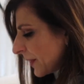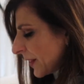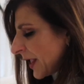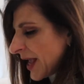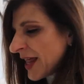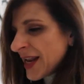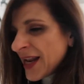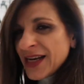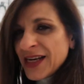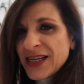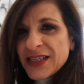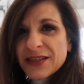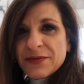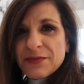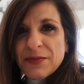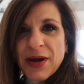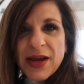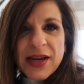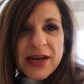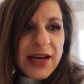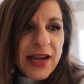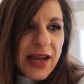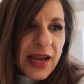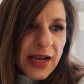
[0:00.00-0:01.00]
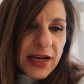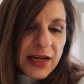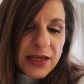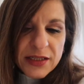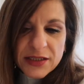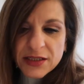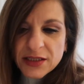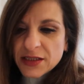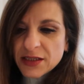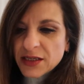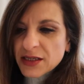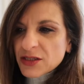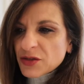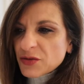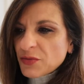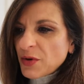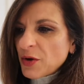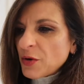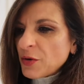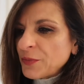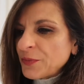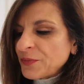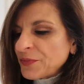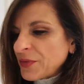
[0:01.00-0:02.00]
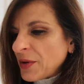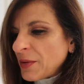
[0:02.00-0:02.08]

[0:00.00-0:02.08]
And I need my inhaler today as well.